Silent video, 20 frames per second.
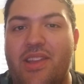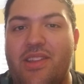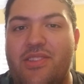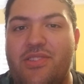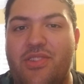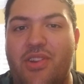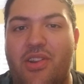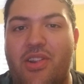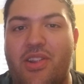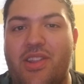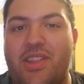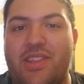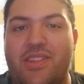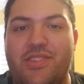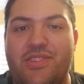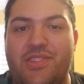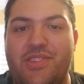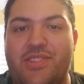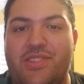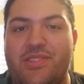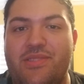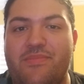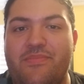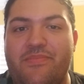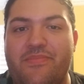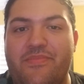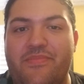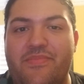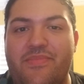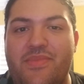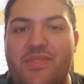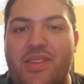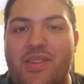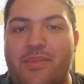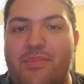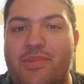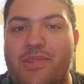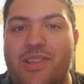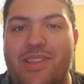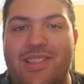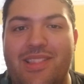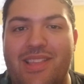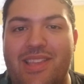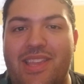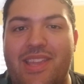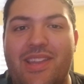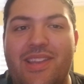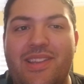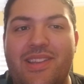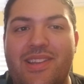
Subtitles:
Dark and just completely